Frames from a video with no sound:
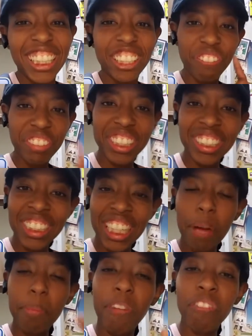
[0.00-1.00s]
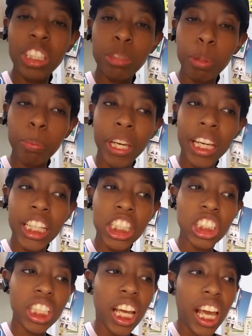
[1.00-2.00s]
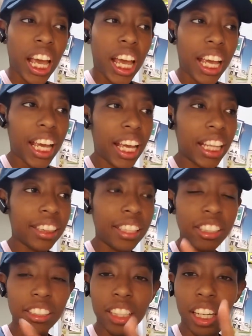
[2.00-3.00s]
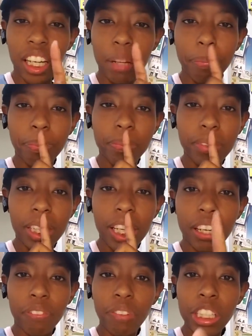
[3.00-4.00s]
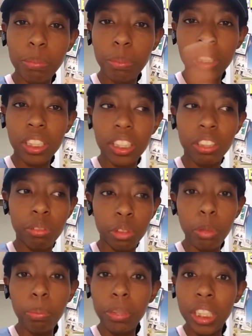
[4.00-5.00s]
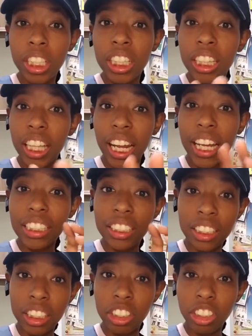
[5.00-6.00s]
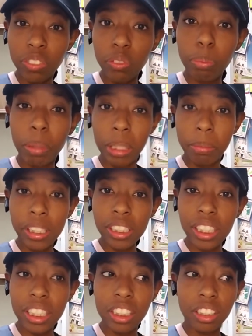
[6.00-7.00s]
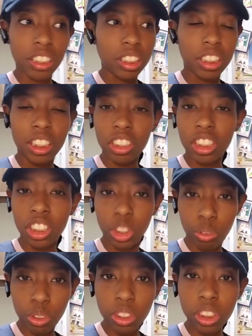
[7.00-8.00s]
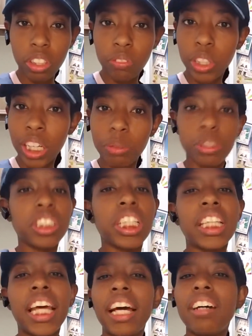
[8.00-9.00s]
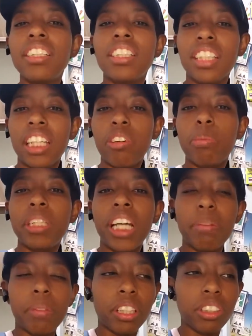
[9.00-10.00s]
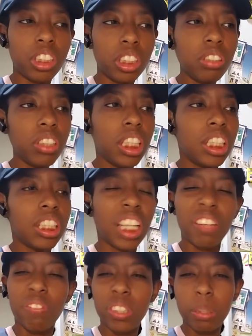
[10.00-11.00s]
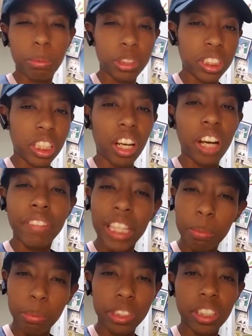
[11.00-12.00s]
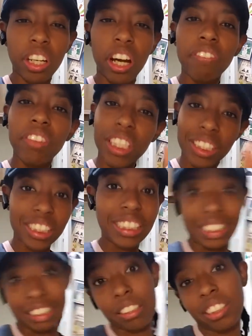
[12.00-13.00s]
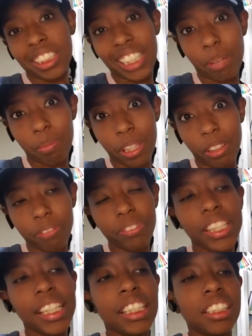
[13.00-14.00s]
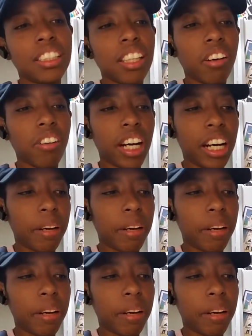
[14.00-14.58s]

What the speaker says: Don't forget to check out my Facebook page. And there's a Facebook group that has deals for babies and just deals in general. So if you guys want to check that out, the link will be down below too. Like 50% off, 80% off, that's down below. So